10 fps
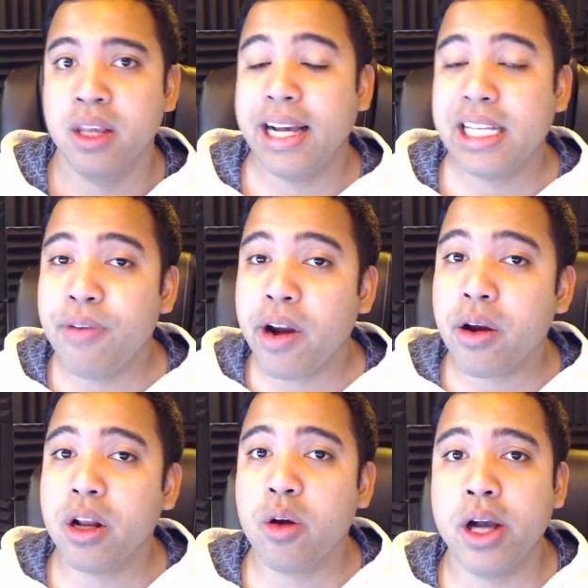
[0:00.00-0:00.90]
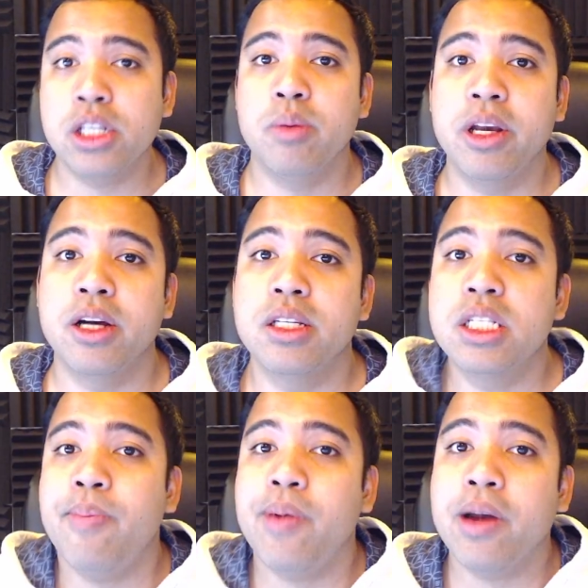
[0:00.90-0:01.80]
That's a very good question, because
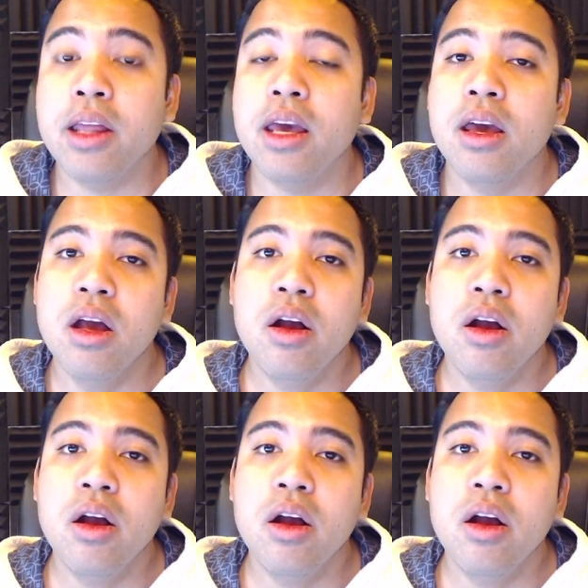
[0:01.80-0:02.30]
typically